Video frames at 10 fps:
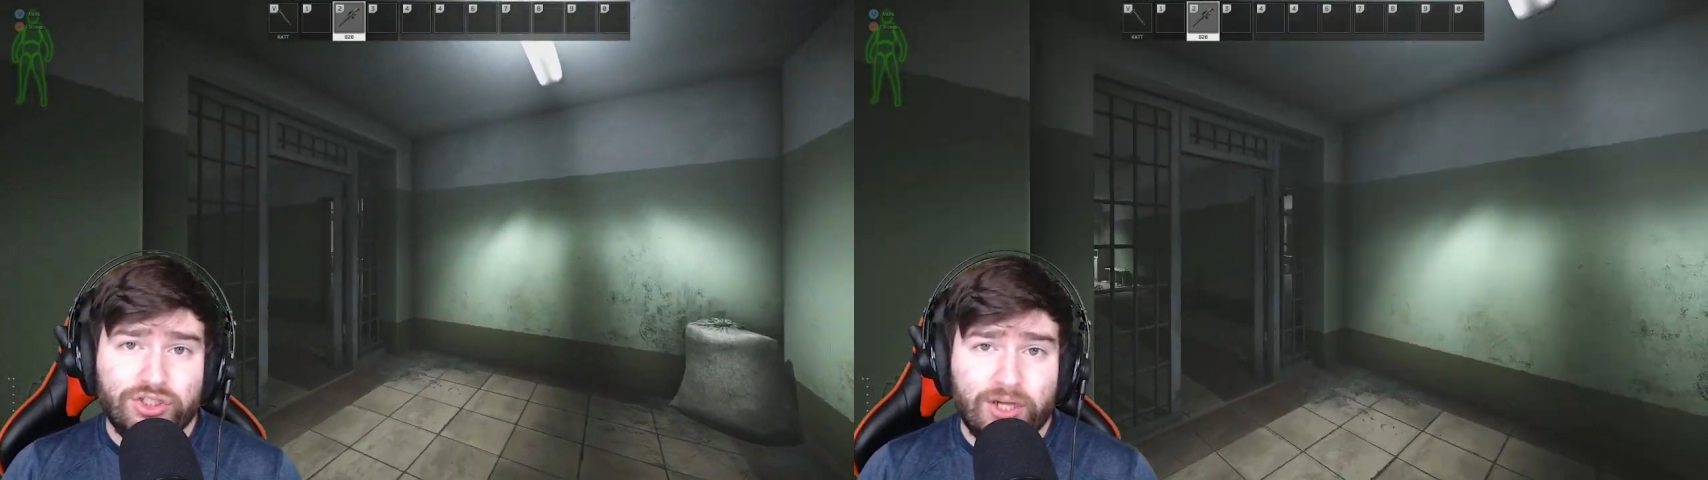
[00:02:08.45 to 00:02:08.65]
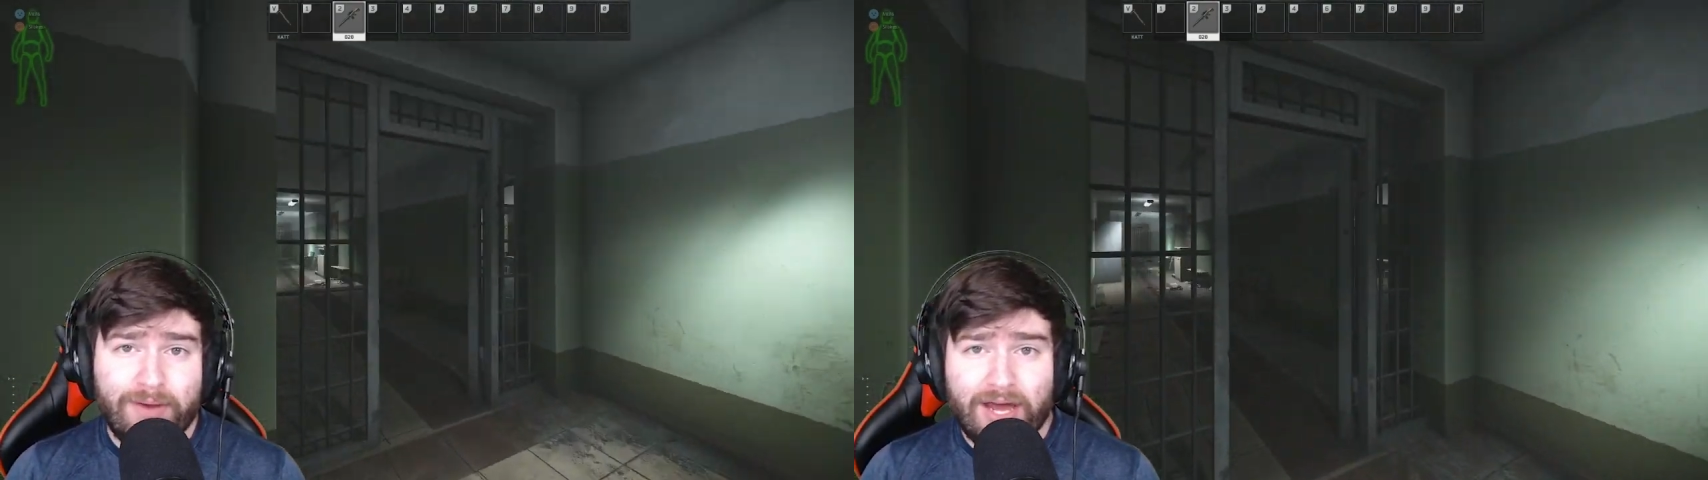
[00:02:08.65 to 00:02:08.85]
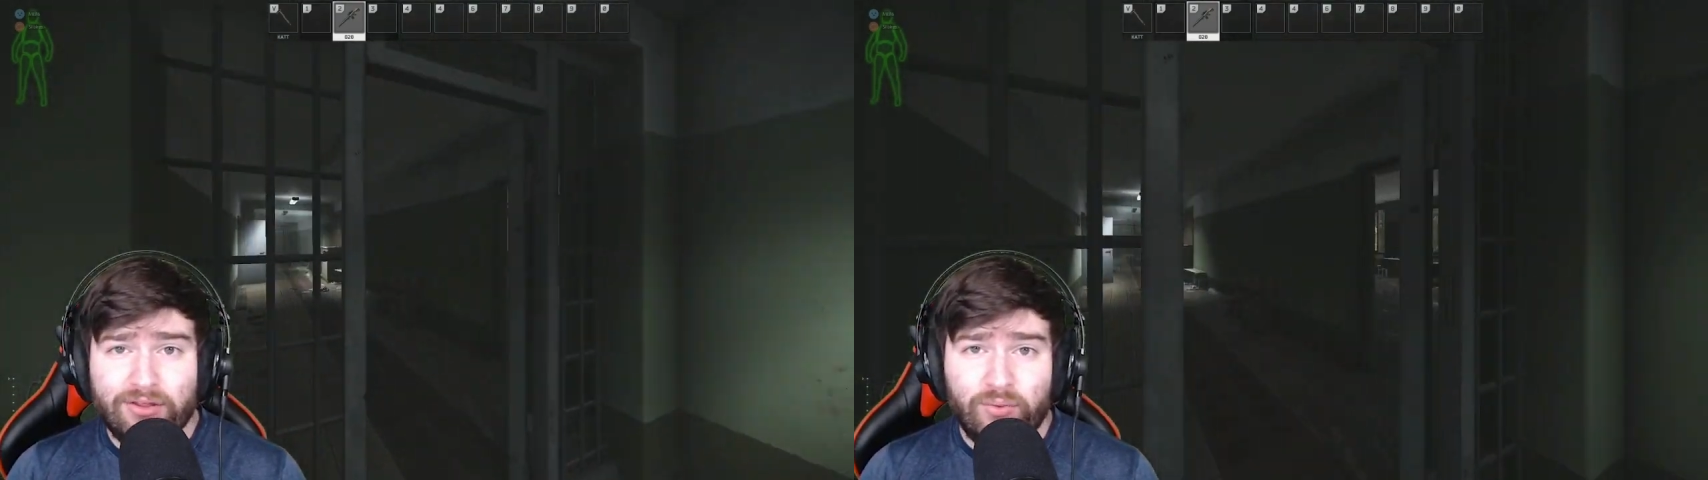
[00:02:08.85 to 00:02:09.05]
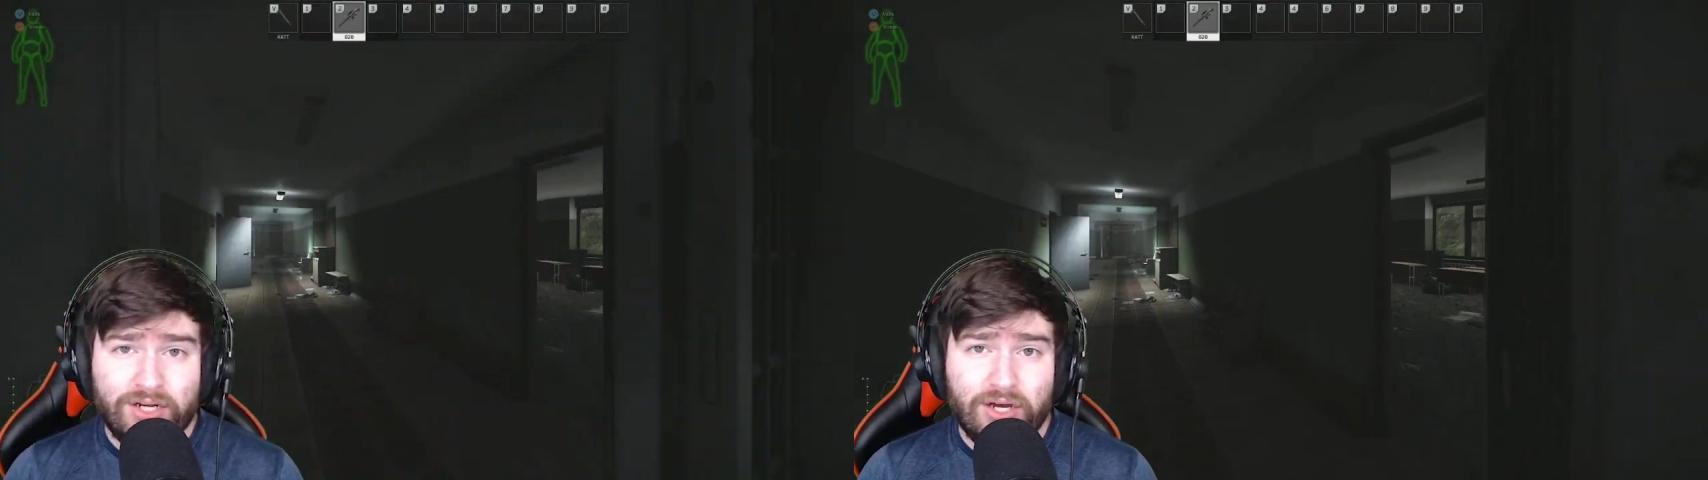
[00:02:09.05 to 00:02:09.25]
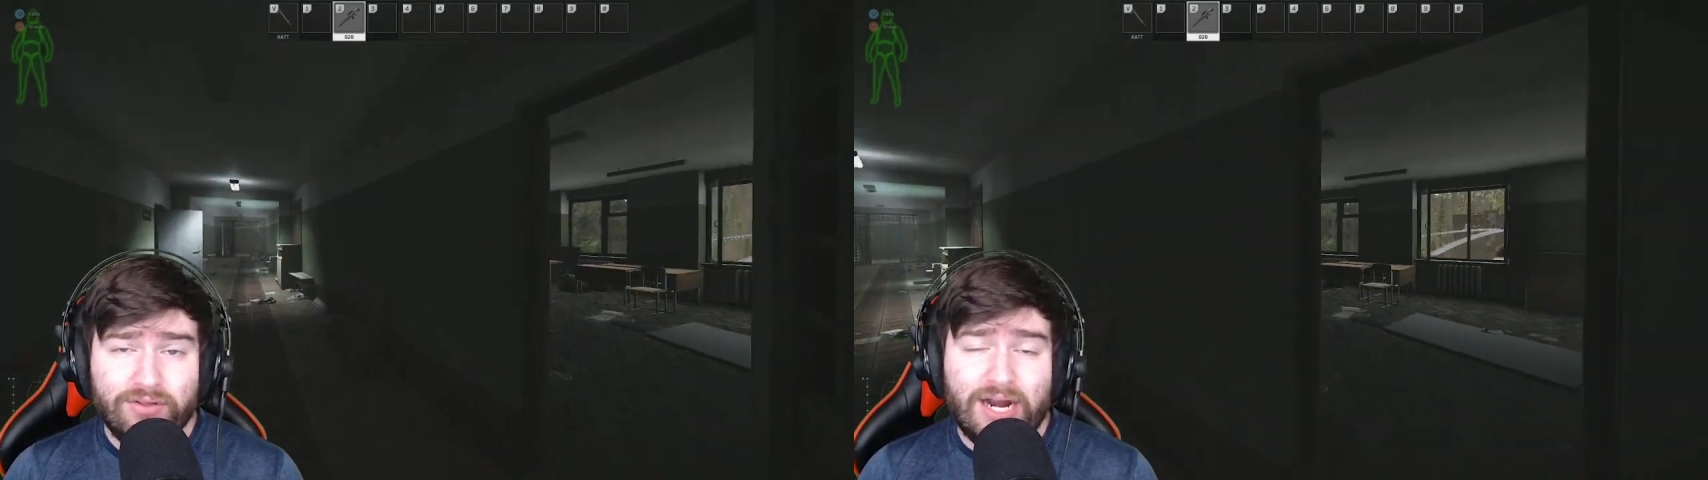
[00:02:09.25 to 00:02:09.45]
jump out of the
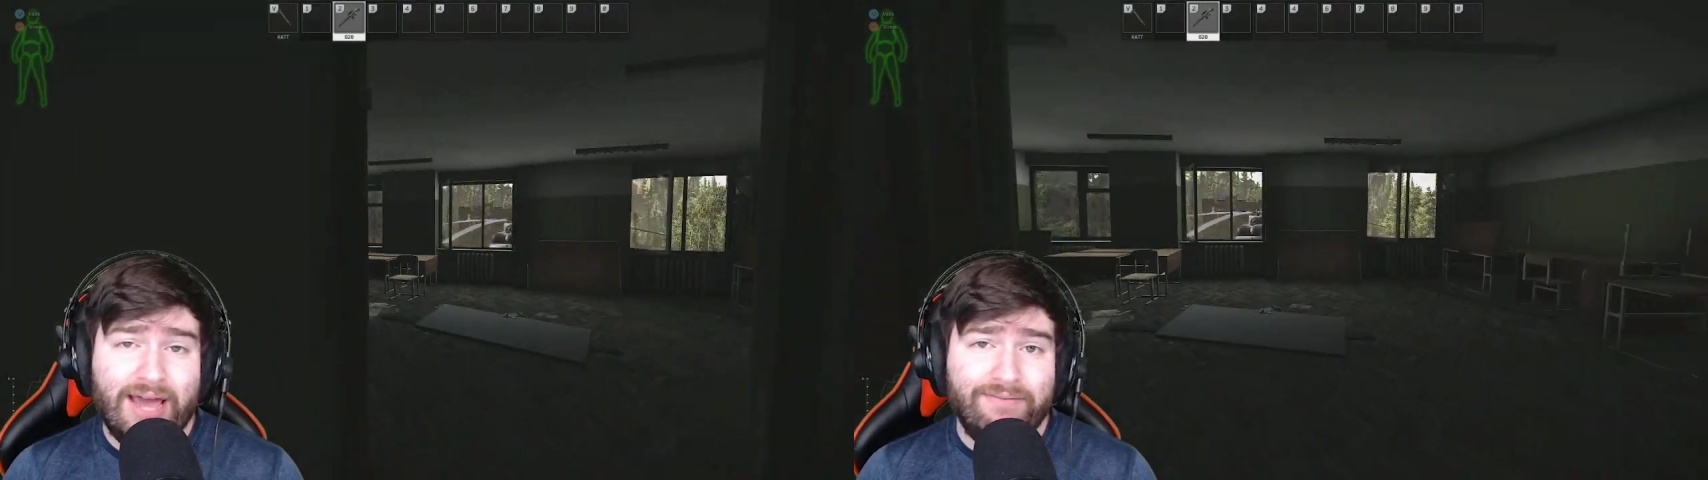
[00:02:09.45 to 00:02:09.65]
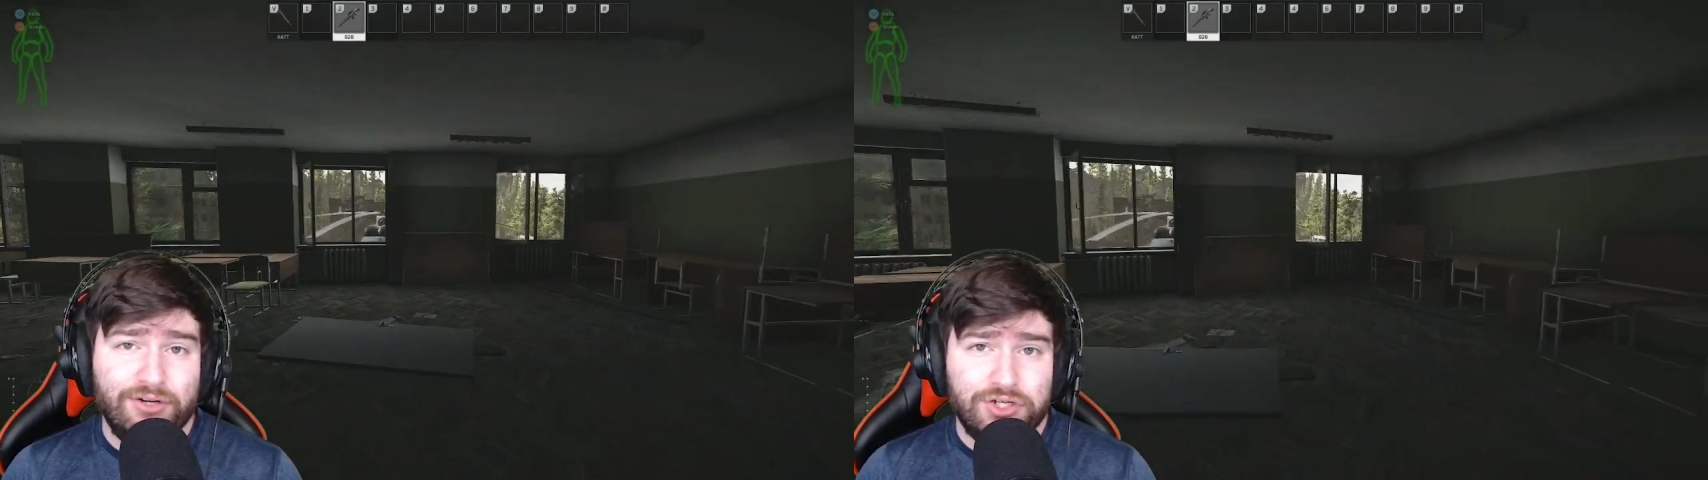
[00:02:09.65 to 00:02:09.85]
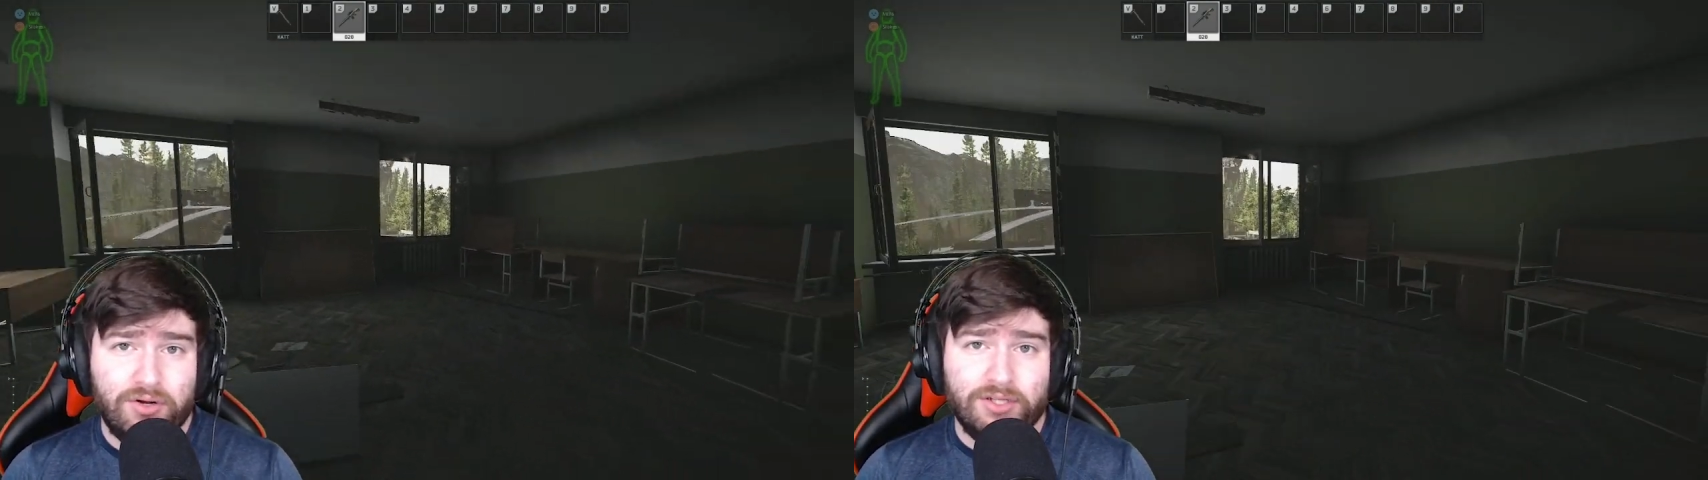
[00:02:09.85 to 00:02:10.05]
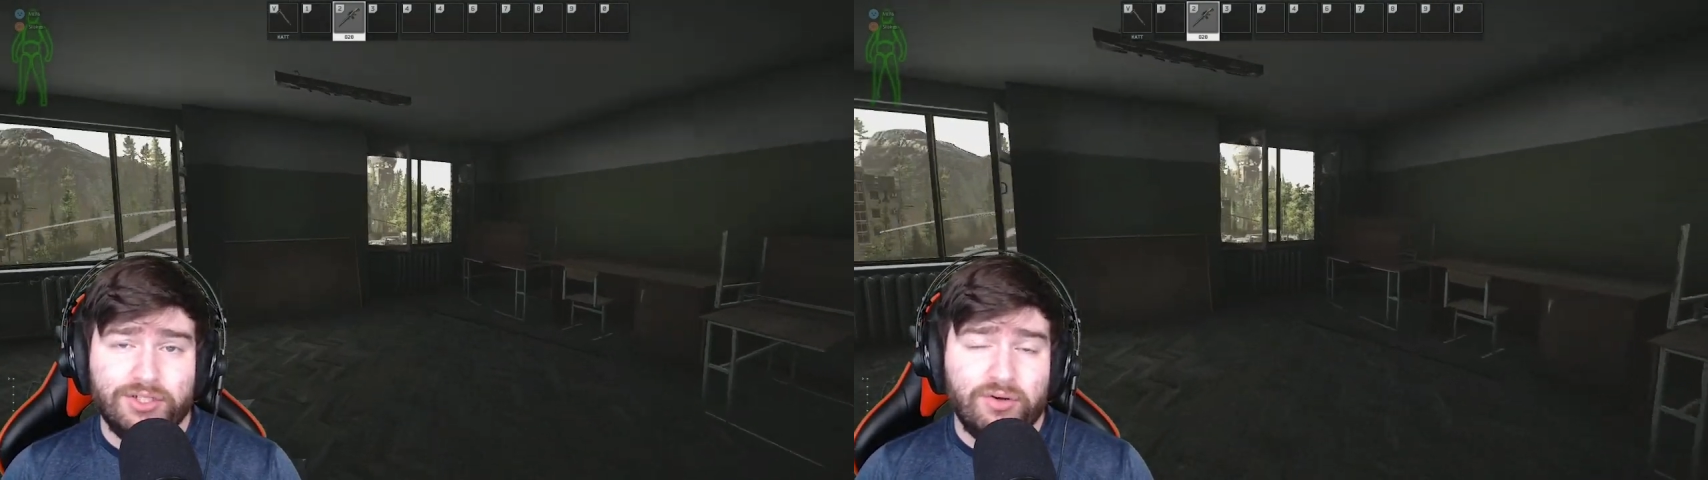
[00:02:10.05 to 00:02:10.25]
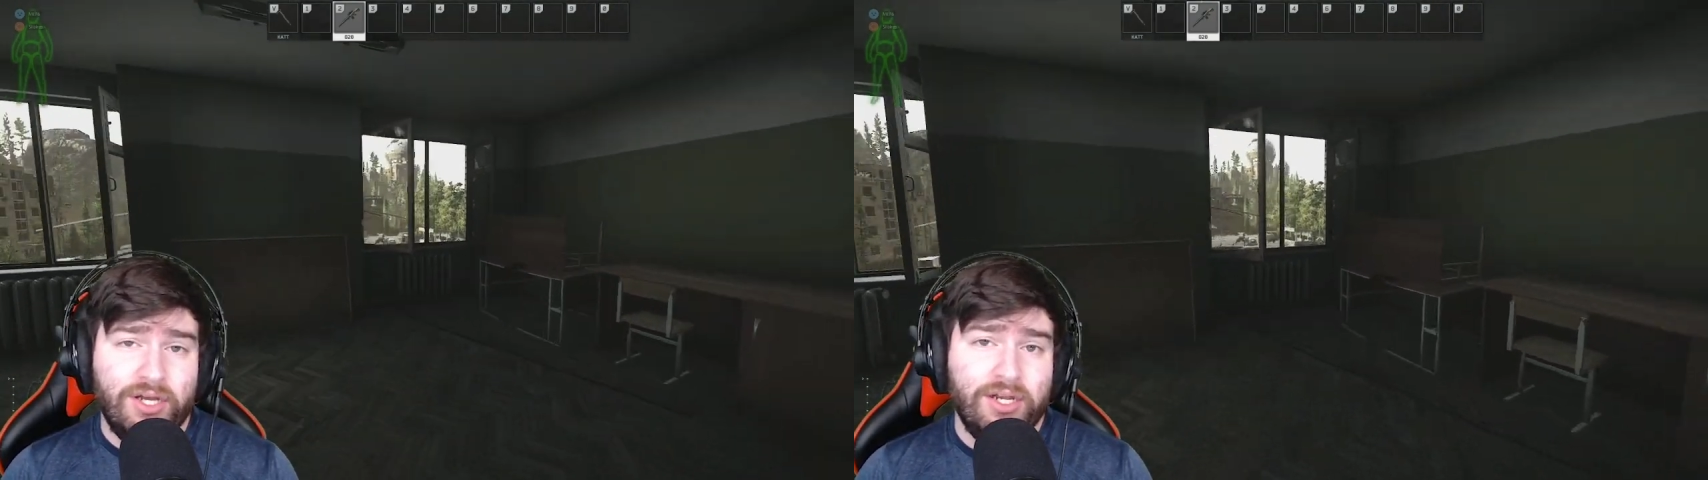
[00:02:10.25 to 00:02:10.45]
window that I have here shown on
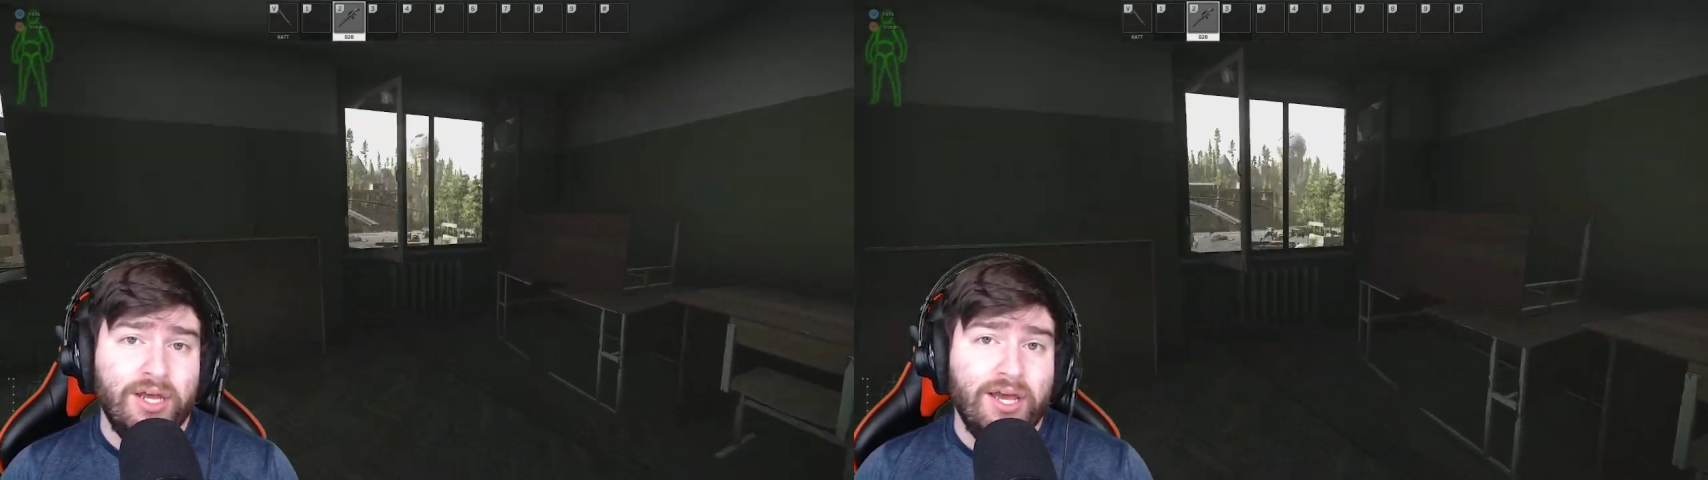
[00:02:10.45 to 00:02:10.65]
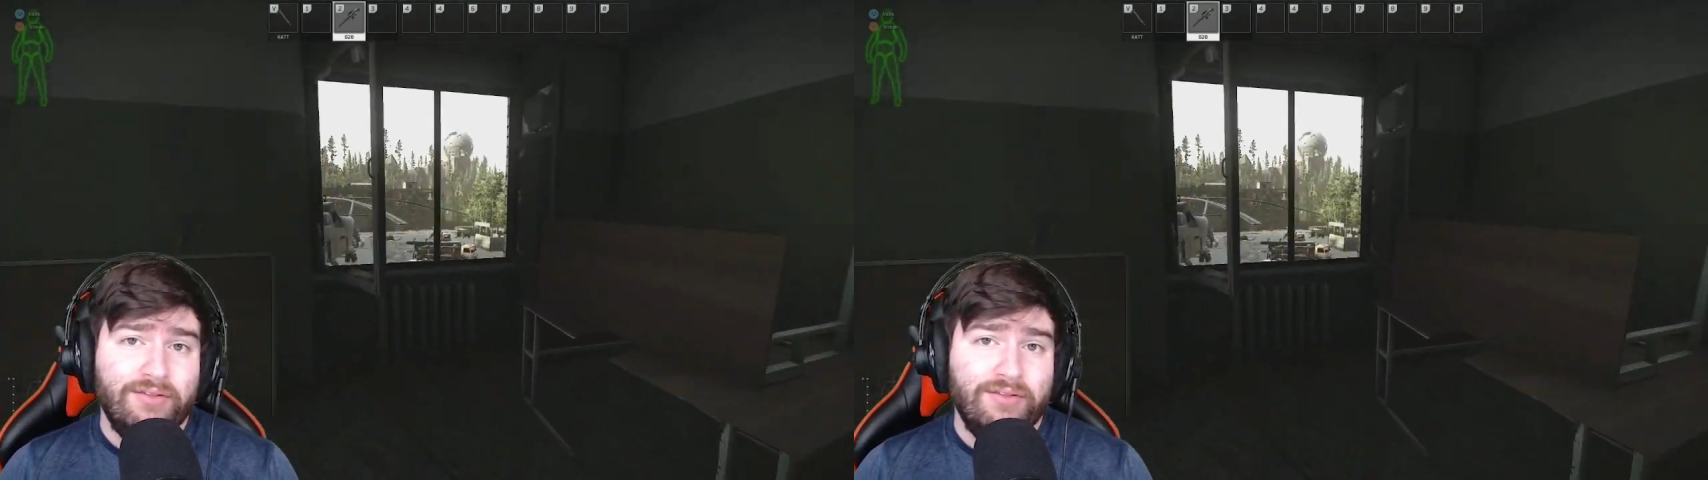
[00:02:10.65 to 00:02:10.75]
screen. Then